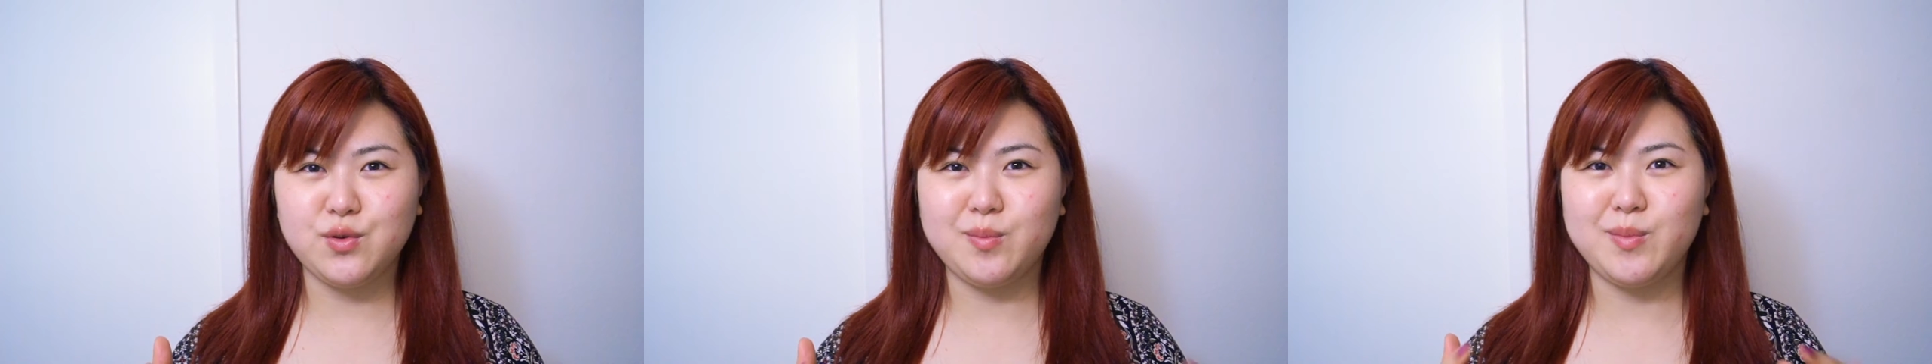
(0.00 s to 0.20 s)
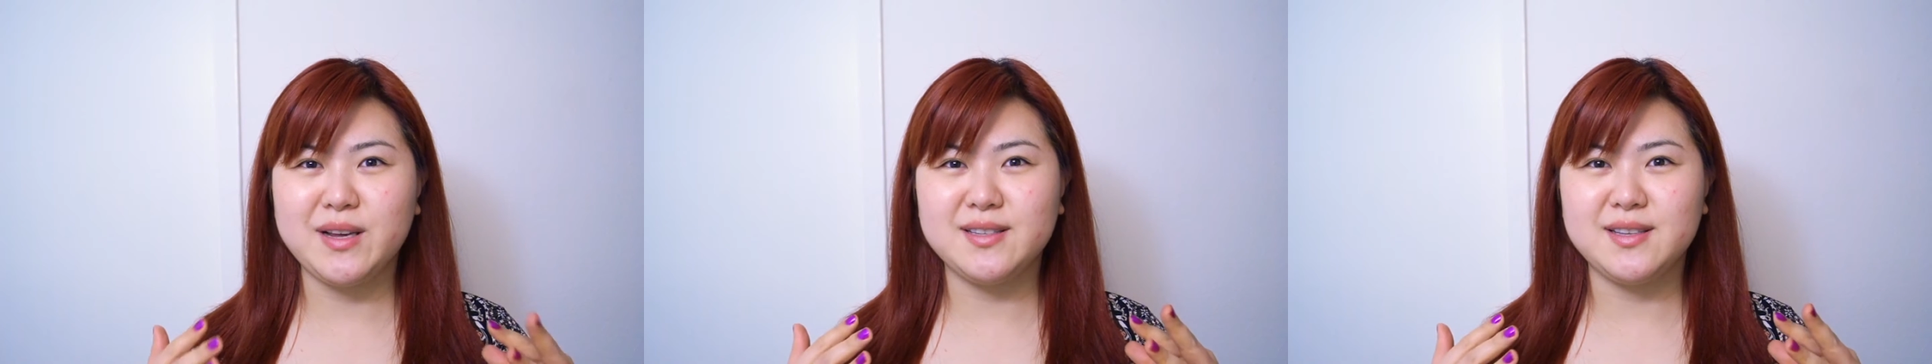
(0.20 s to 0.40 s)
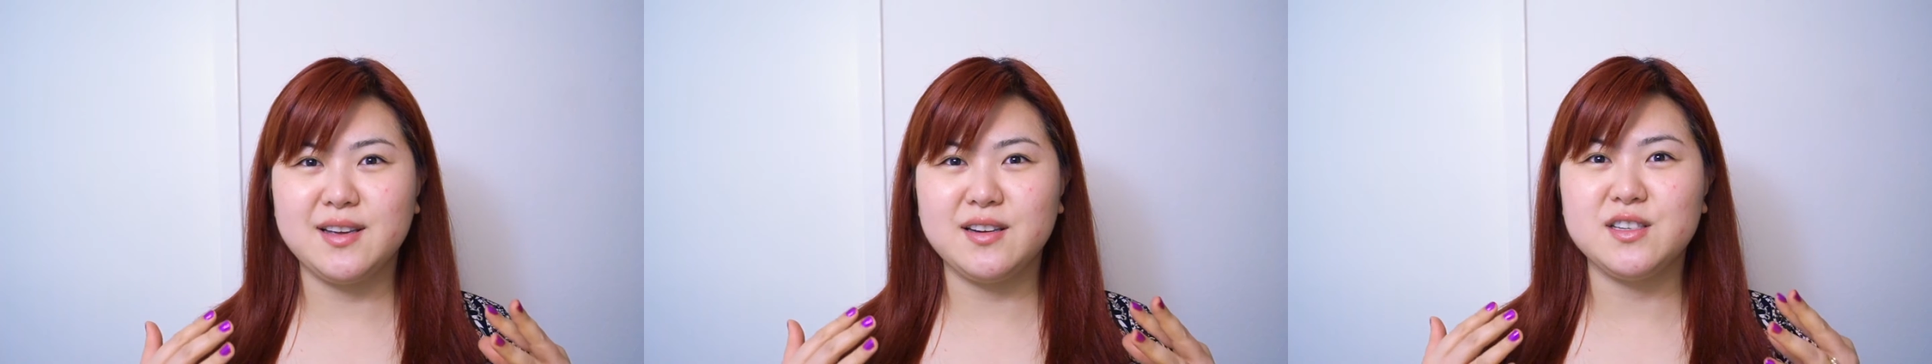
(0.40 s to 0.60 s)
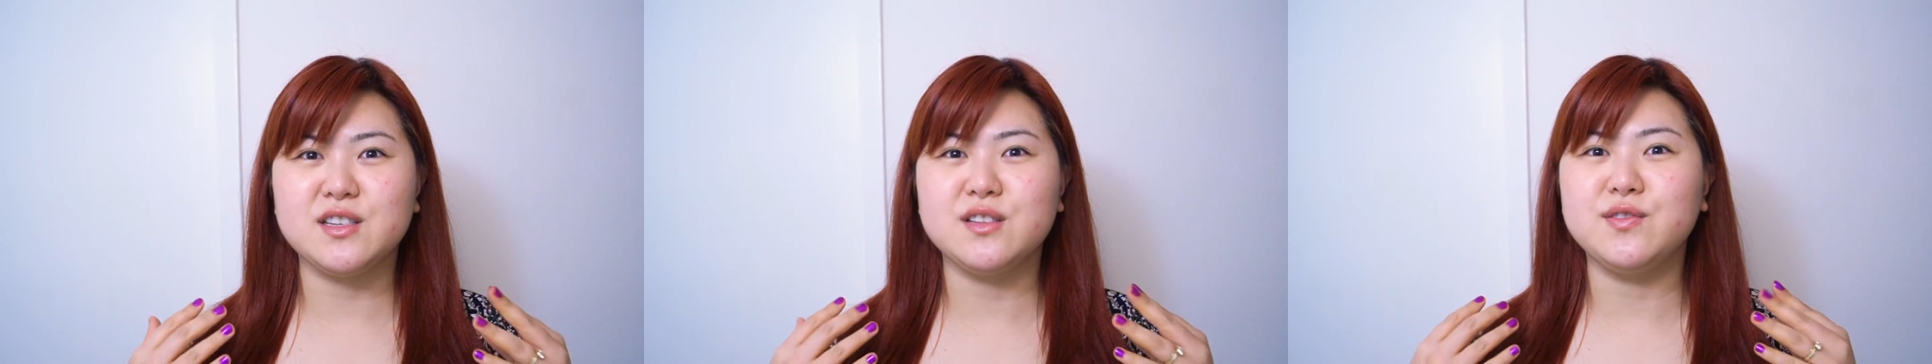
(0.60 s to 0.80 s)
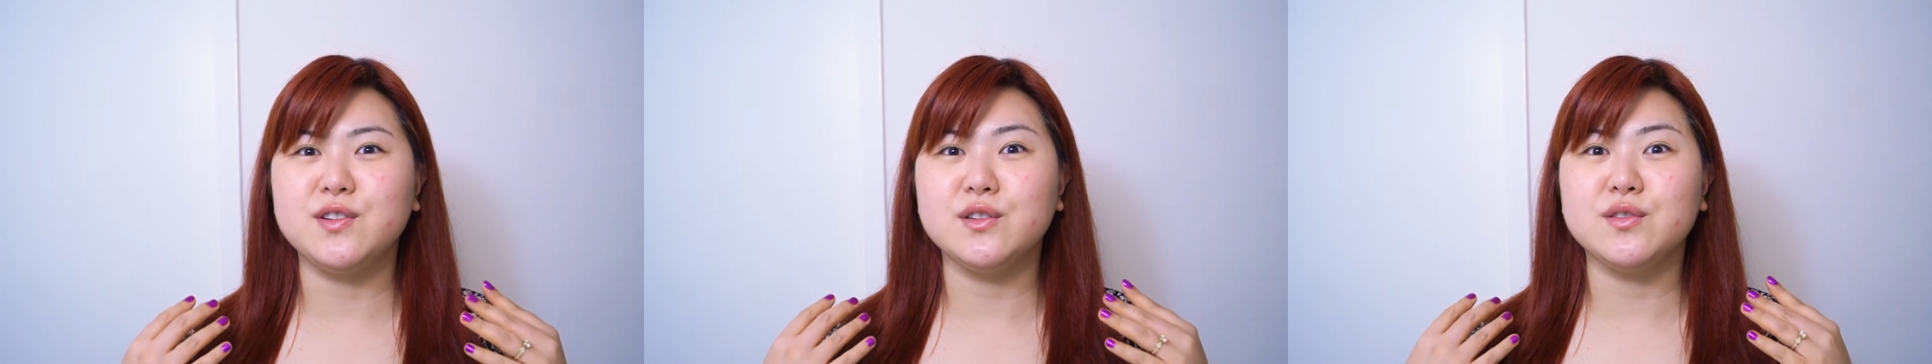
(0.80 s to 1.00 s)
when my skin
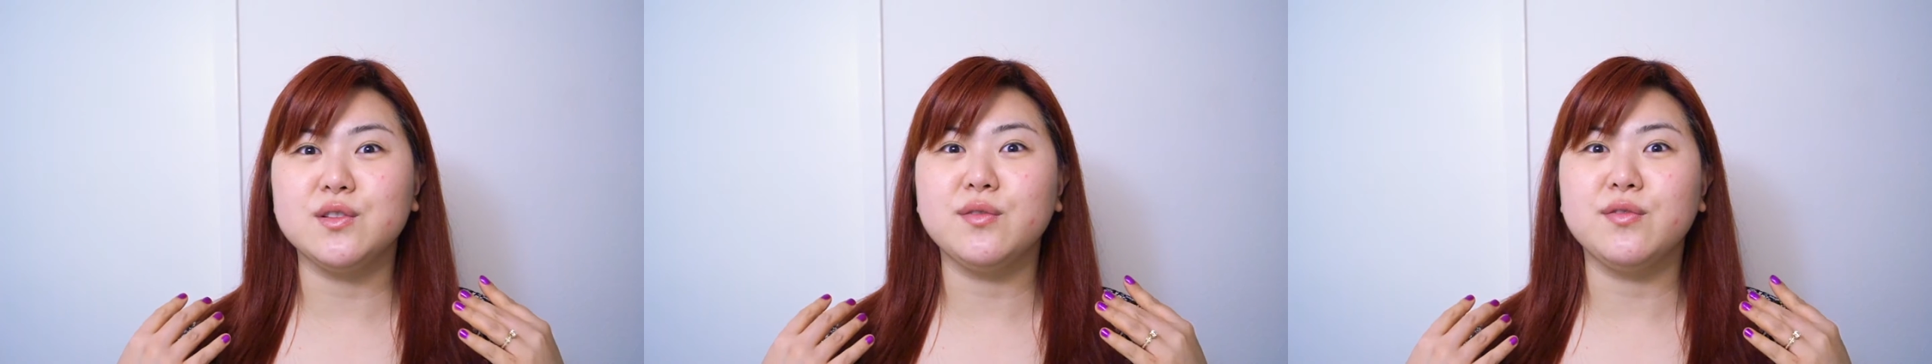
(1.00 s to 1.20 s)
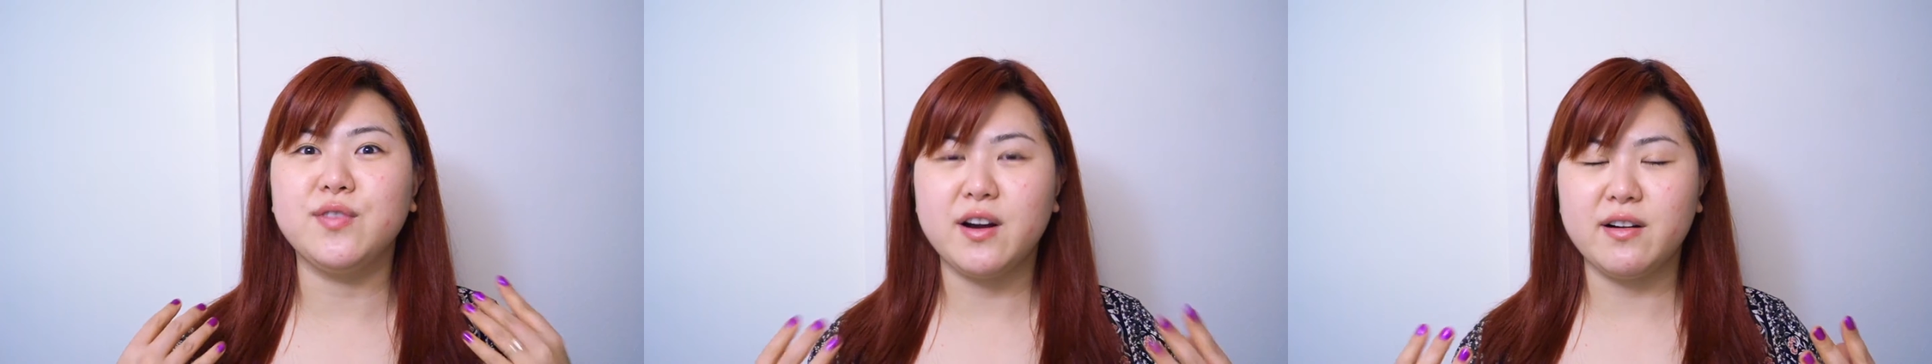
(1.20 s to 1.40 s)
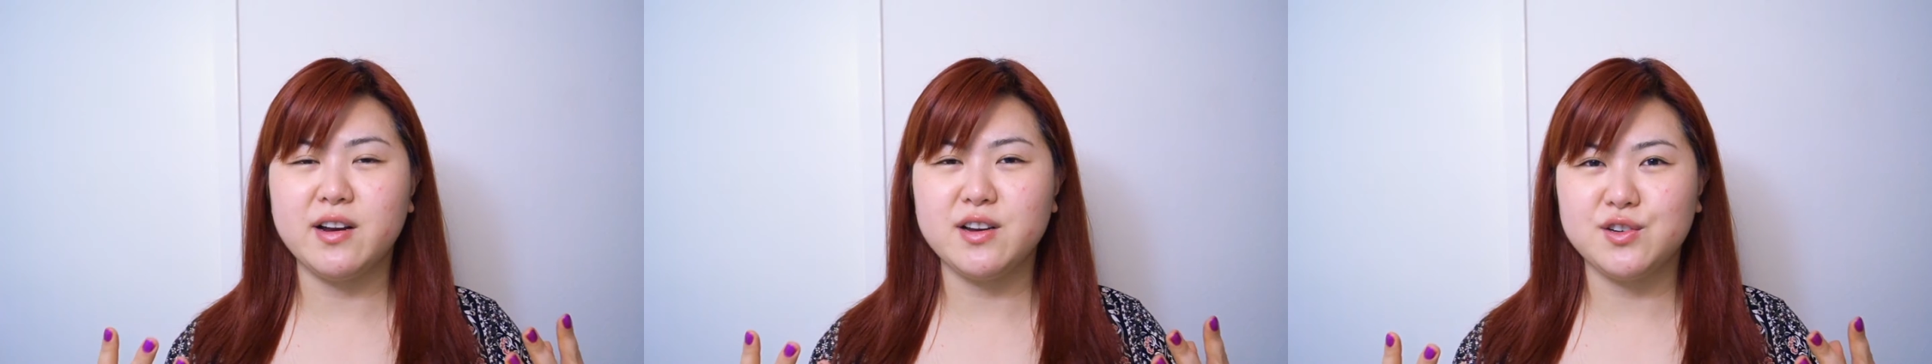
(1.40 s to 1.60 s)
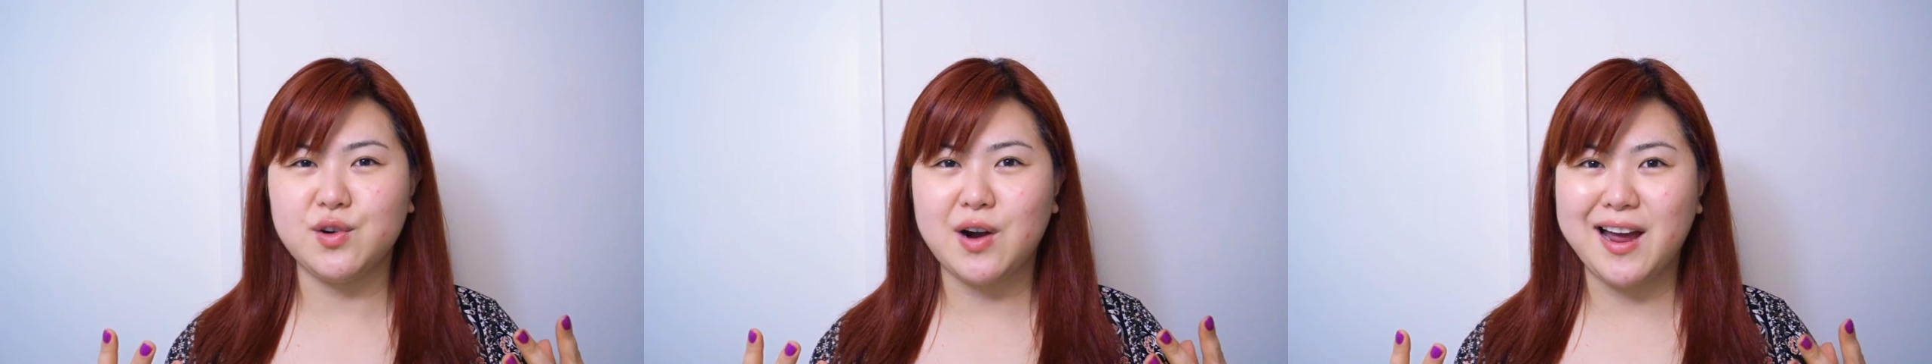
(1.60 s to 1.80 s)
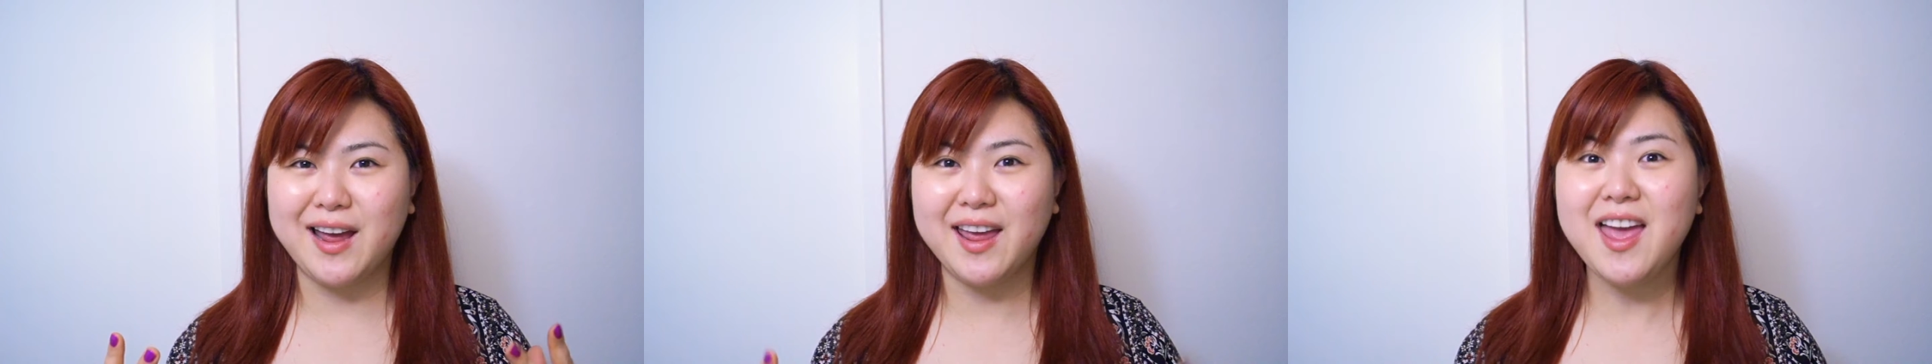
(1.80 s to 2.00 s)
just feels very
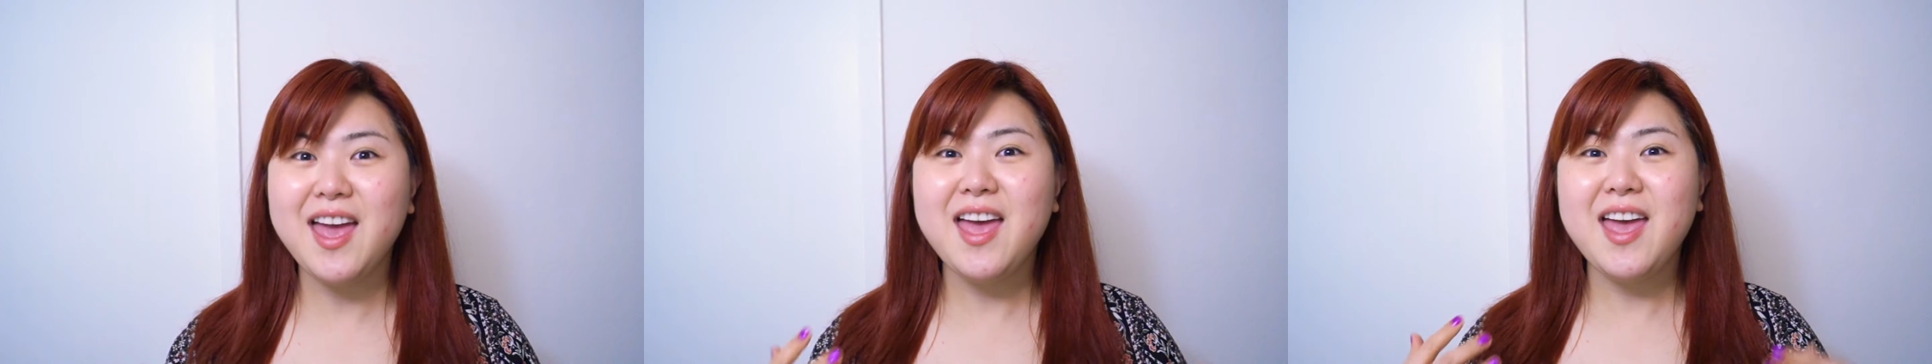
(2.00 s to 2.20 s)
dry,